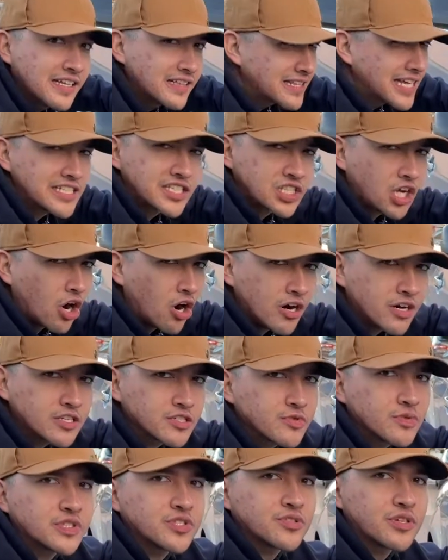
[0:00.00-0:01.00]
That's the
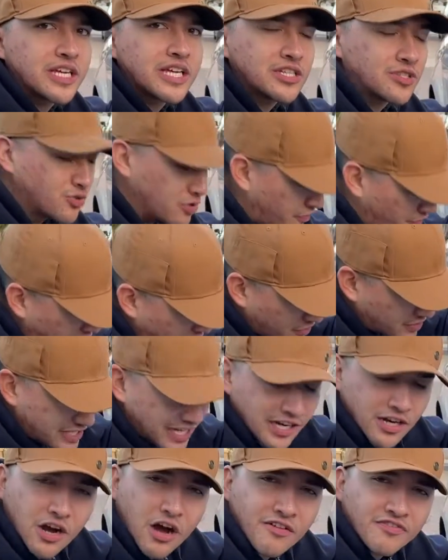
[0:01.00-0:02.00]
hardest one to get to if you don't
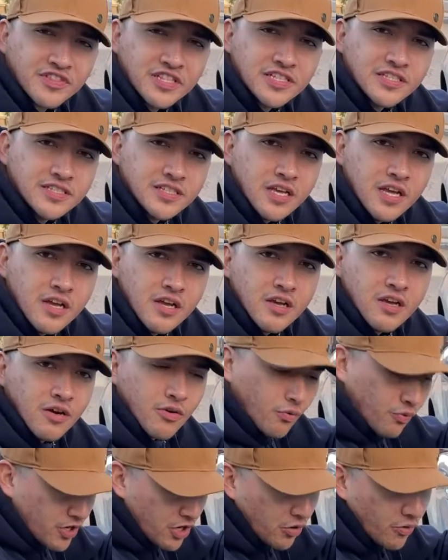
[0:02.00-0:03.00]
take off these
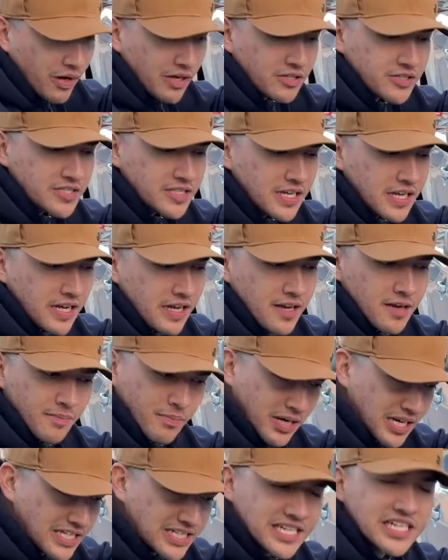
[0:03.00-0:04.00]
wheel welds.
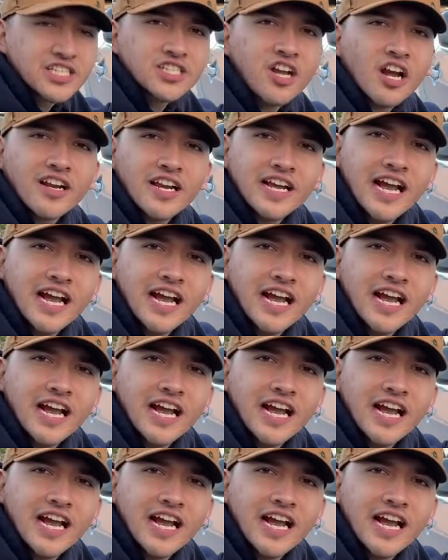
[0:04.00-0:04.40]
But let's get started,